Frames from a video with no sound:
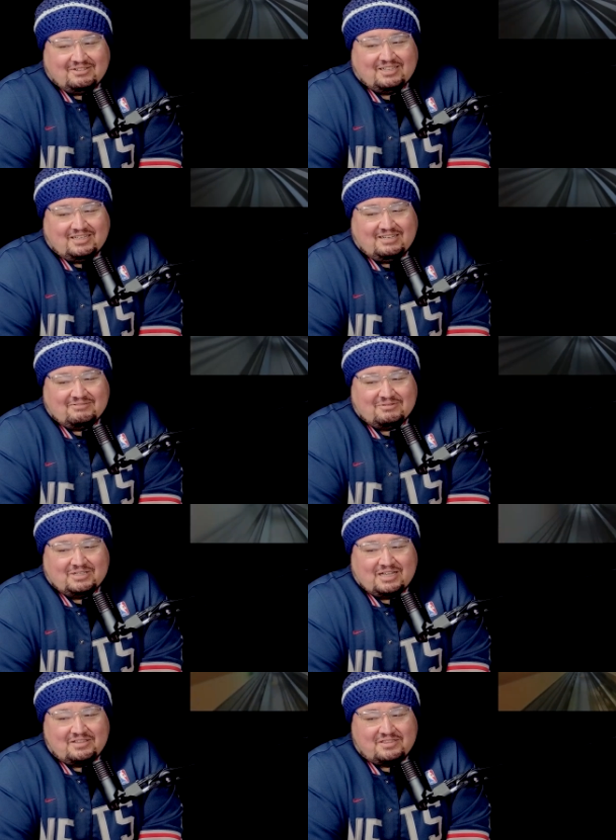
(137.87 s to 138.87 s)
Well, I uh,
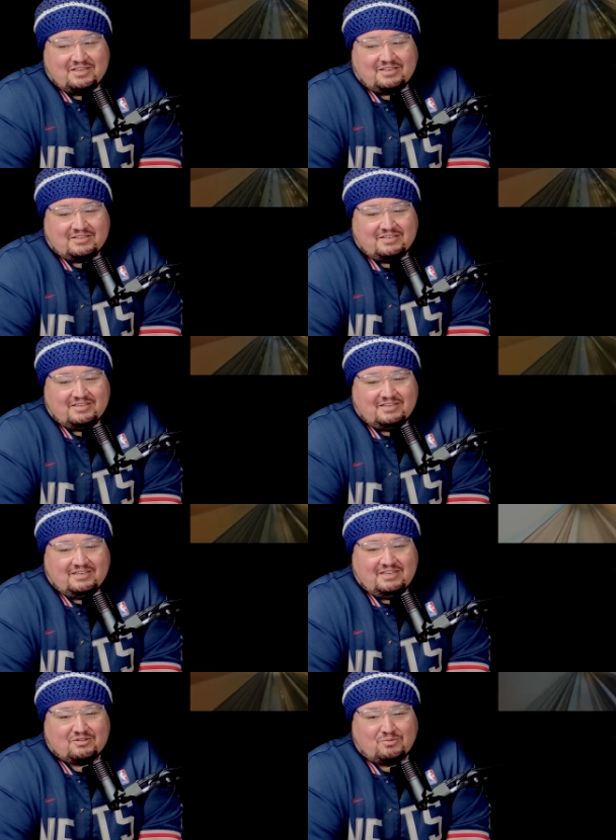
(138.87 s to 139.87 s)
well I this think implant
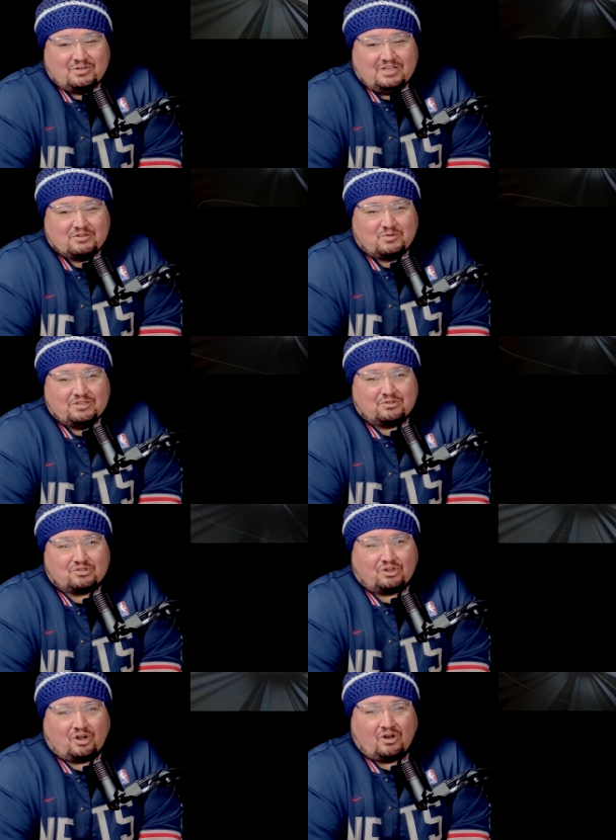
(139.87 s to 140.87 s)
it's one it's one of
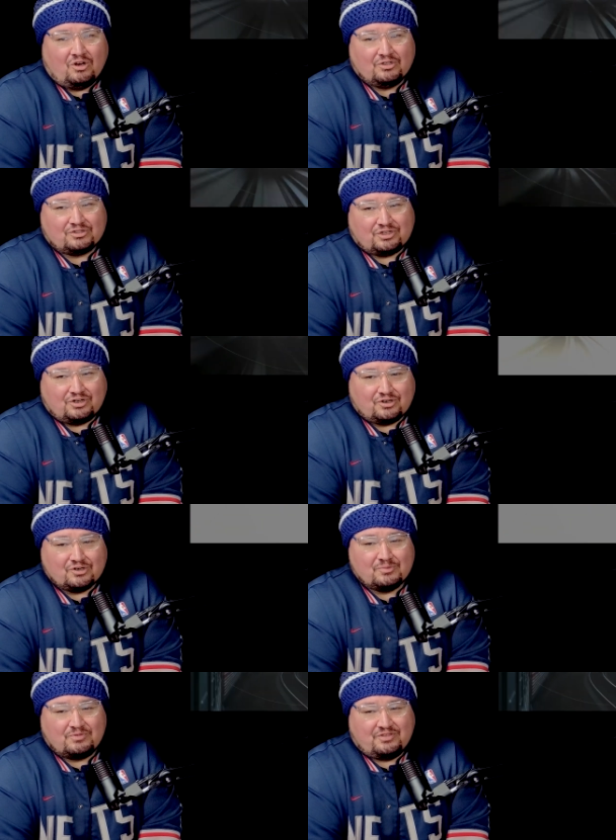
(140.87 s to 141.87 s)
those long
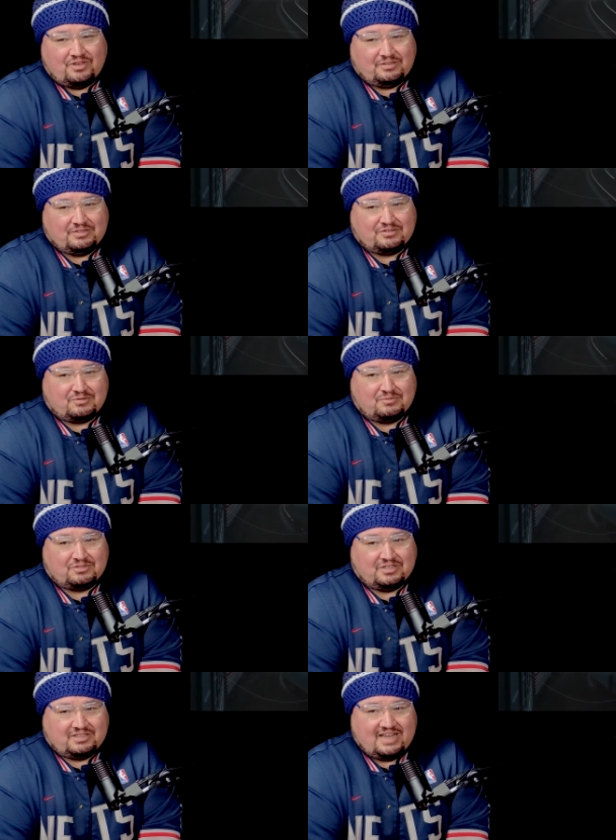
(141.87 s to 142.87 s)
term things. It's
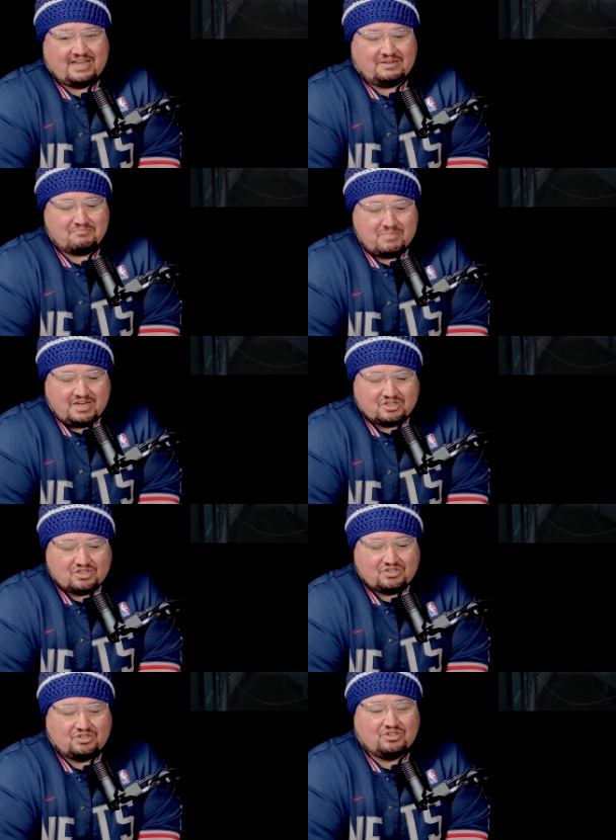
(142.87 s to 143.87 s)
almost like they had to make
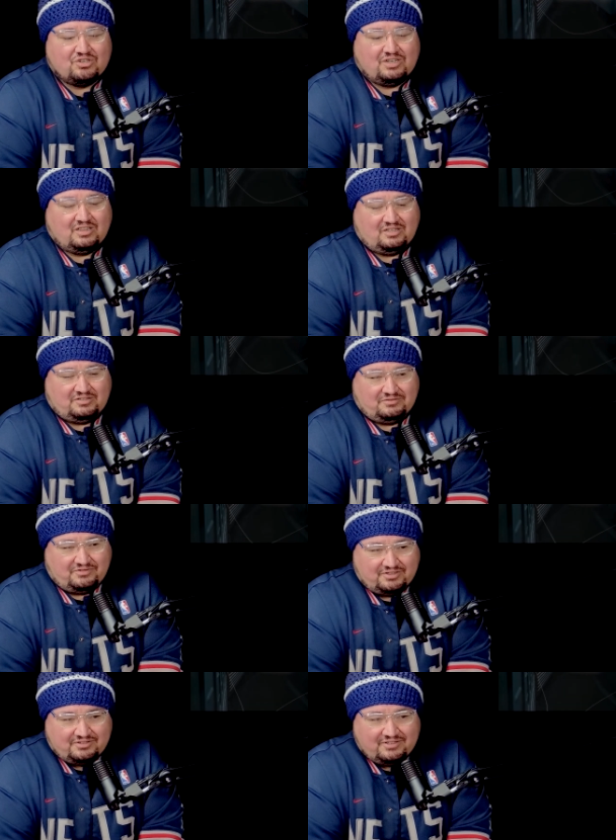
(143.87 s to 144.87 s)
sure it
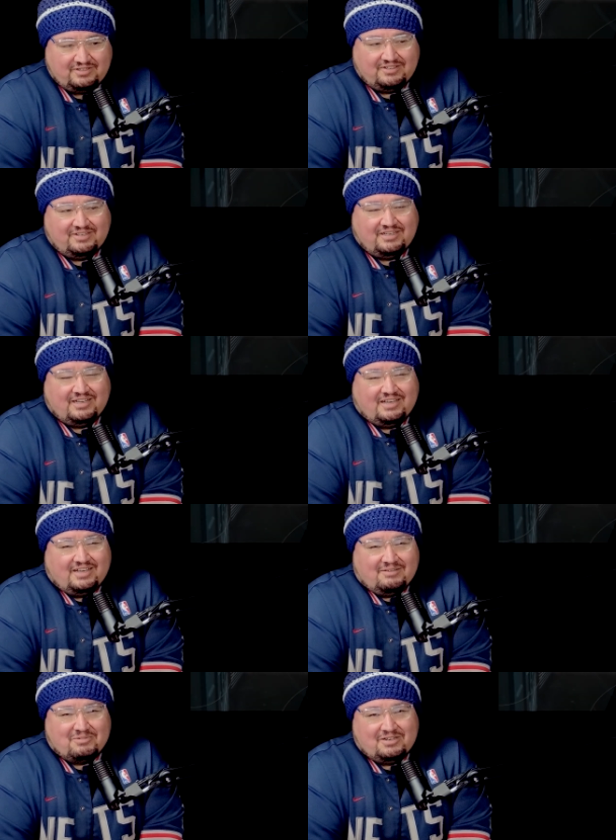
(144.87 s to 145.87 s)
lived.
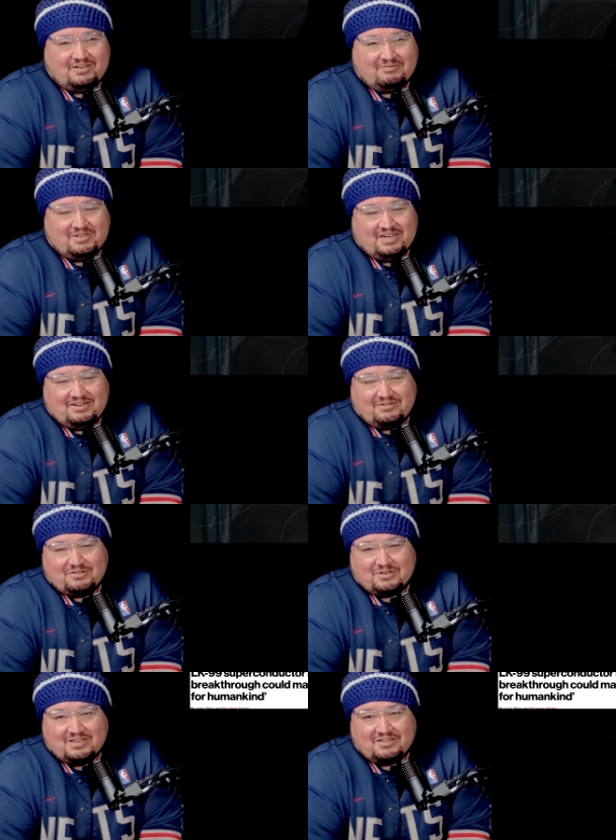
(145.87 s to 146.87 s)
Yeah. But but
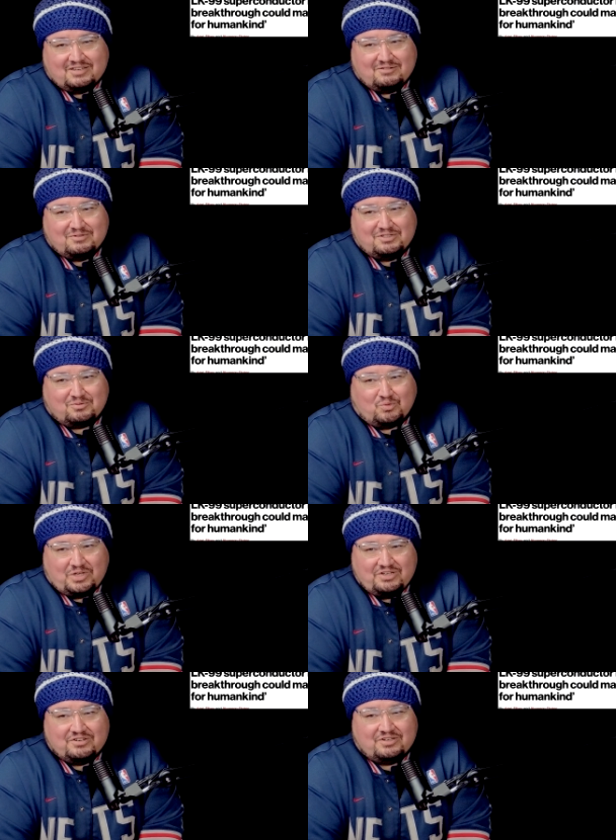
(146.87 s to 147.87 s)
anyways, what I thought was
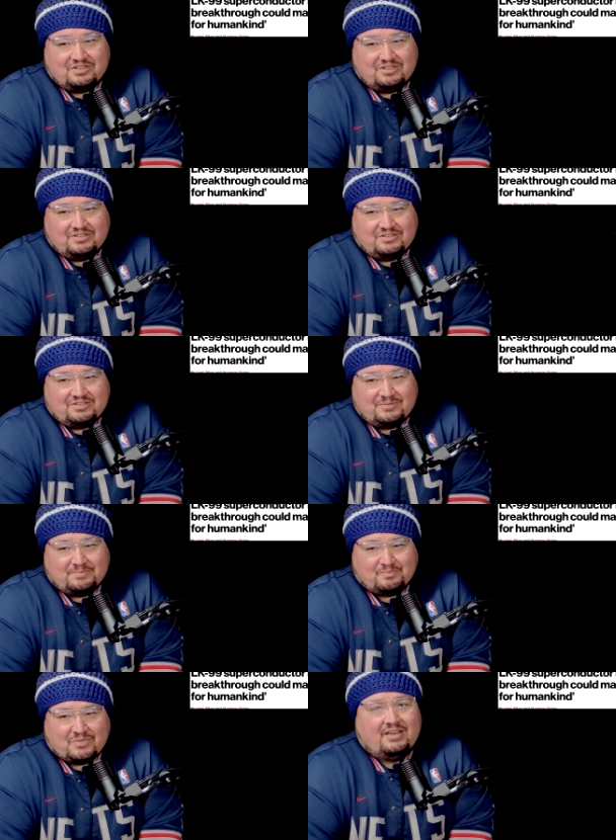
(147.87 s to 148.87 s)
weird is
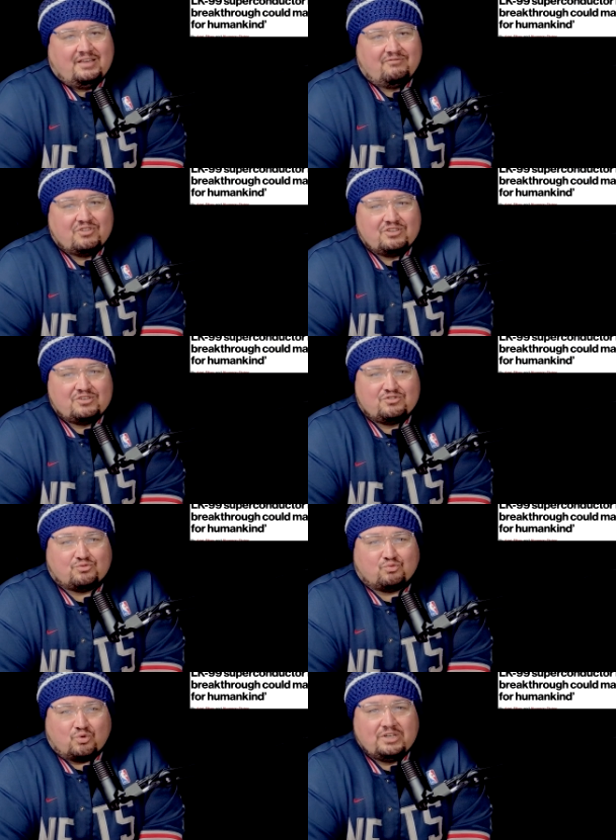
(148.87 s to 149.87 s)
if this
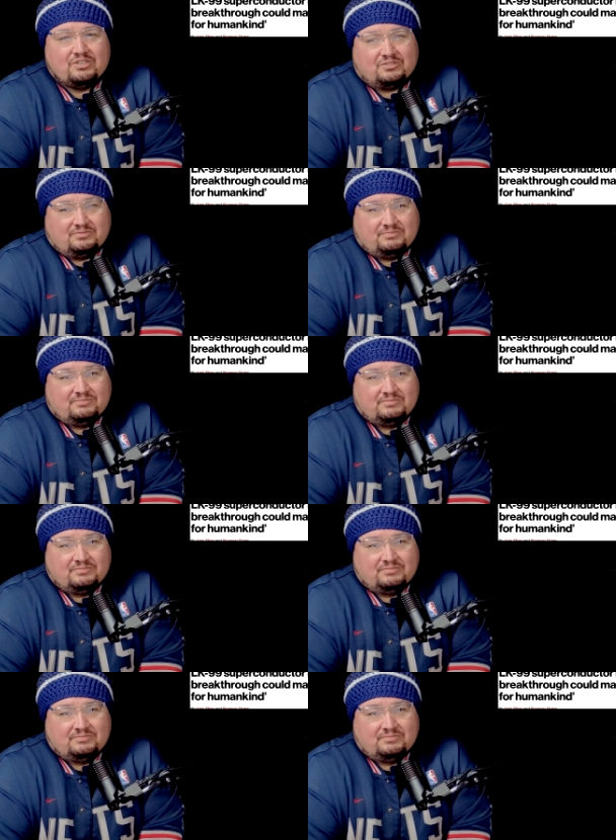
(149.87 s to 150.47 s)
is real,